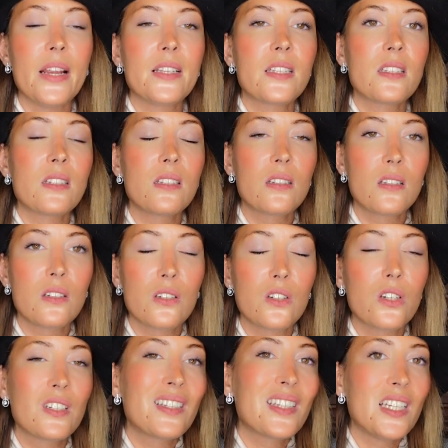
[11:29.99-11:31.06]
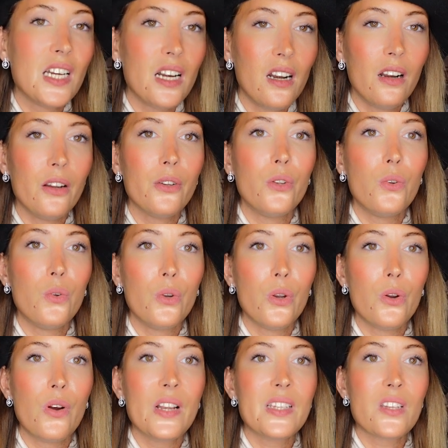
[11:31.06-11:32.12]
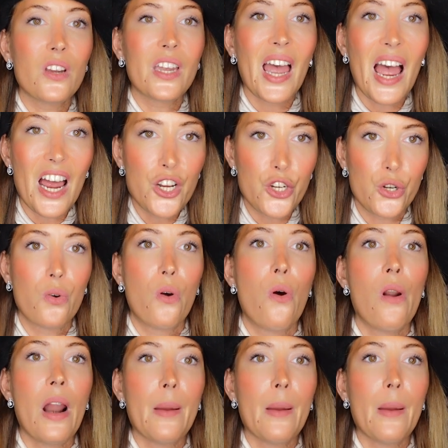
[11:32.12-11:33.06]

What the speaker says: It's still, you know, it's a casual.